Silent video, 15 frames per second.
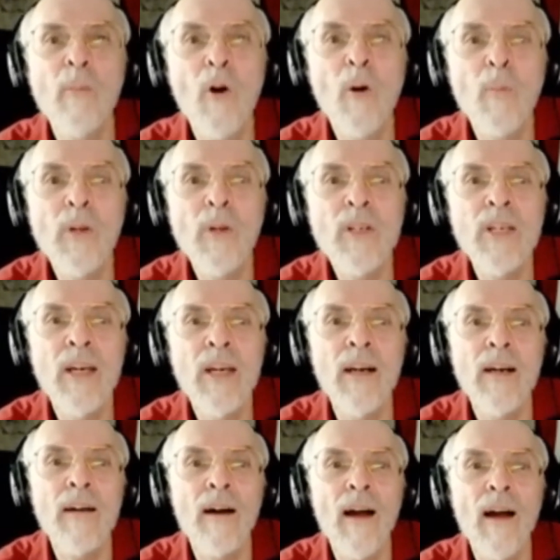moment
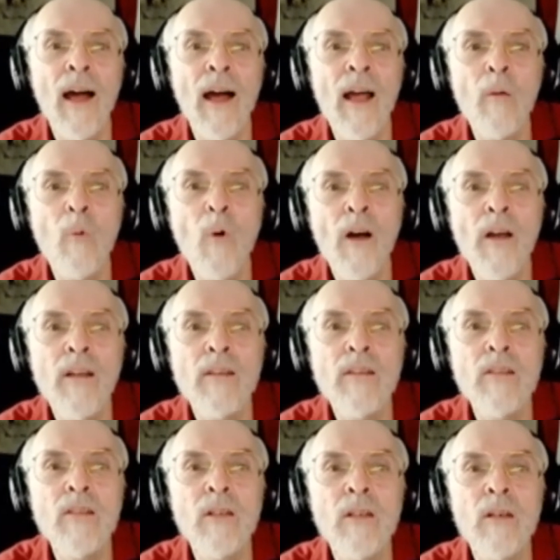here, I want
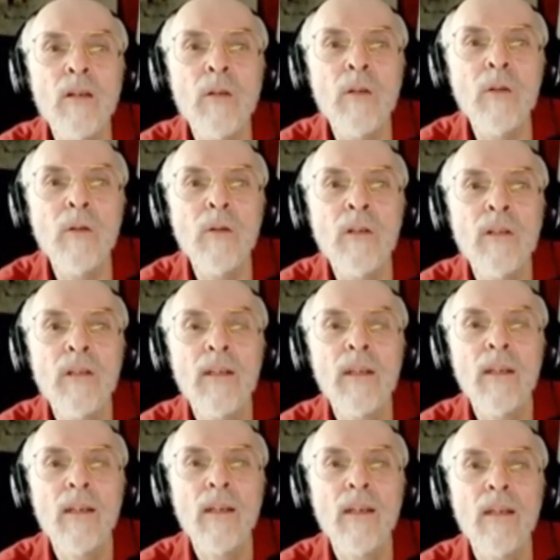to
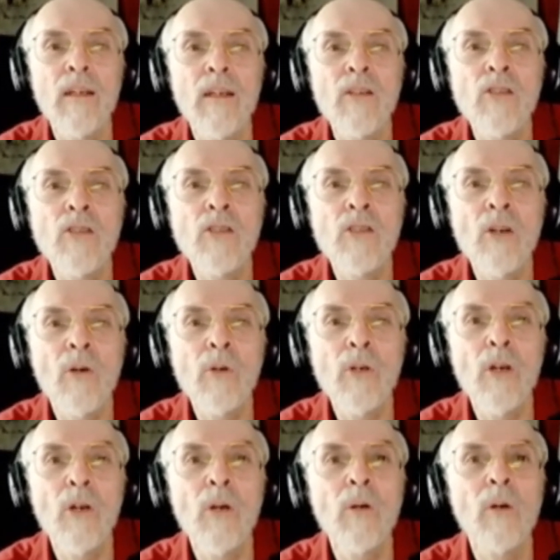show
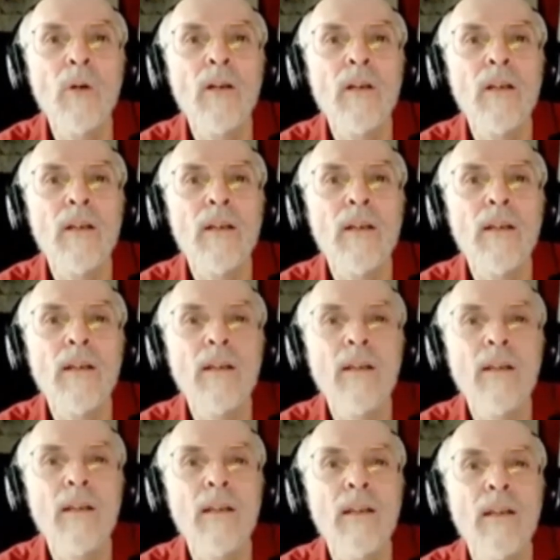you a
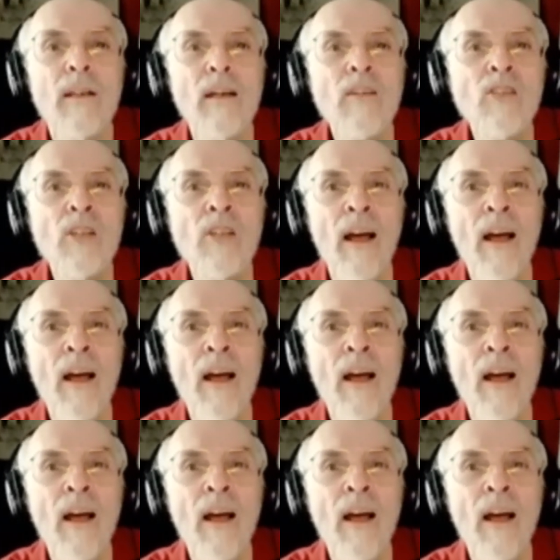slide.